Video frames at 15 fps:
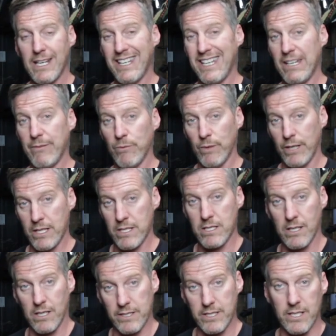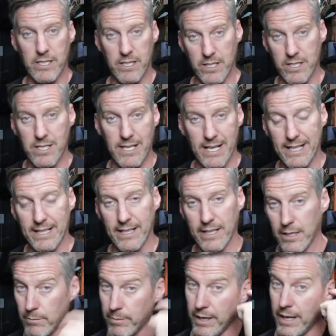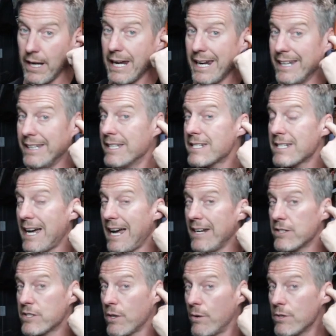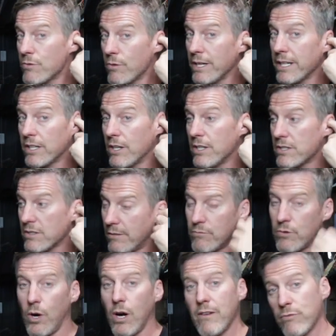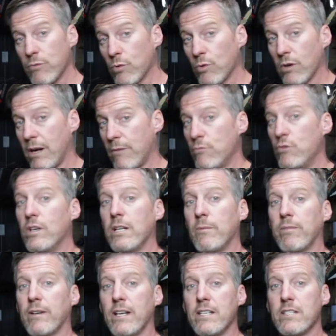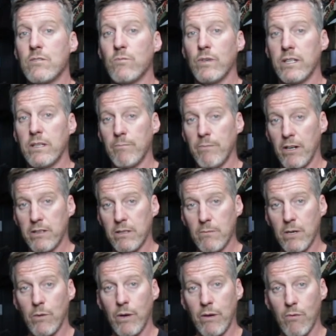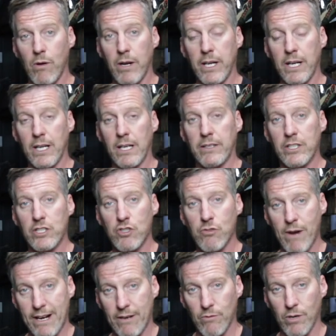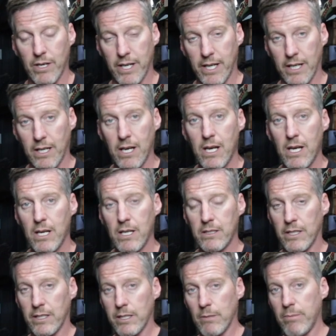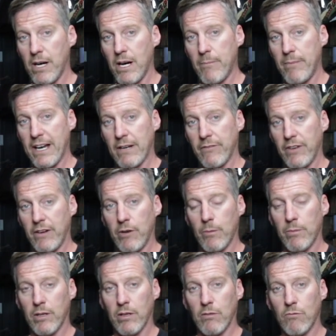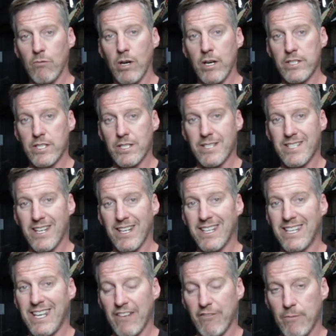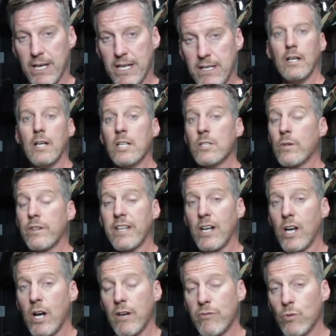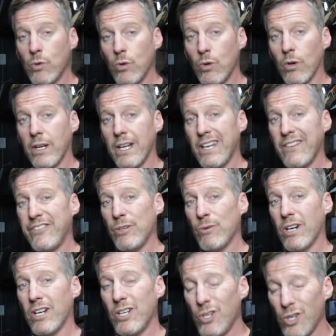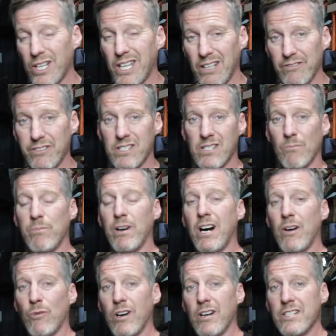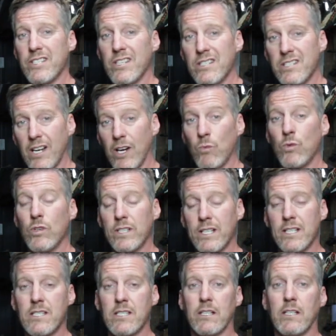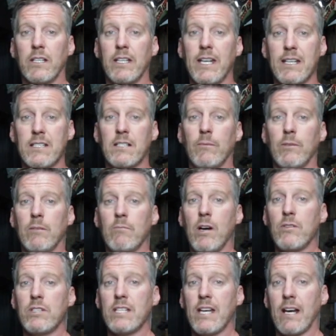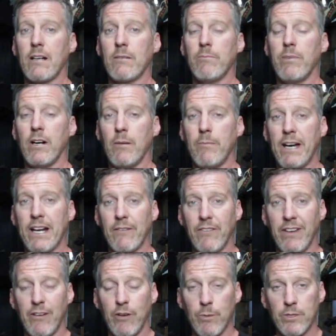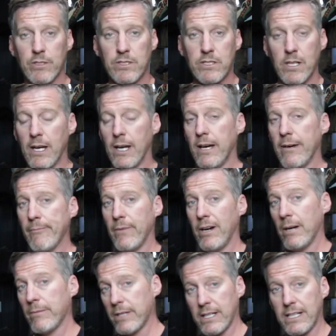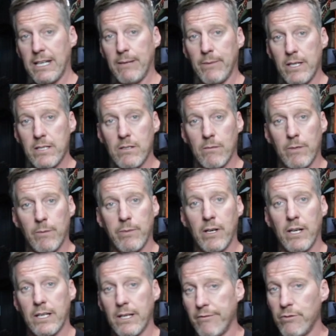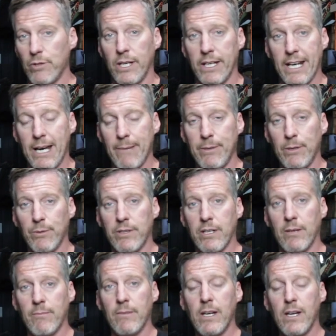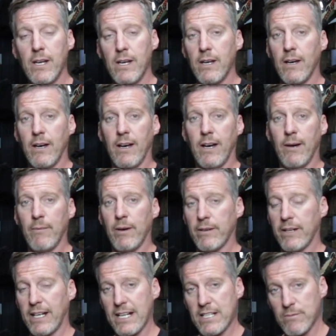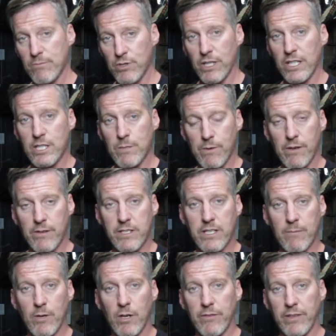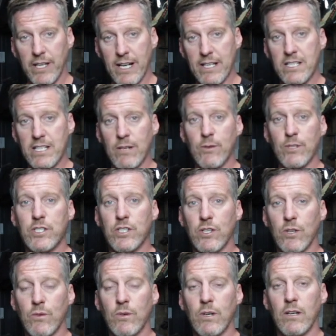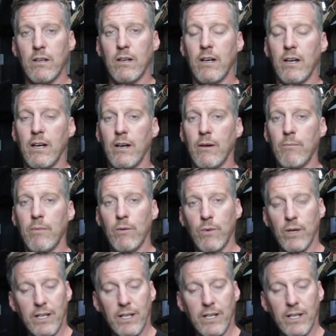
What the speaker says: even when it started to snake a little bit in the sand. So it was really good. So overall, I'm really pleased with both the motorway riding and the track riding that the bar back variable risers give me. So I think overall, if you are looking for some bar risers, I would consider the SW Motech bar back variables. I'm going to keep these on my bike. I'm really happy with them. I'm going to get some good experience with them over the next year or two. But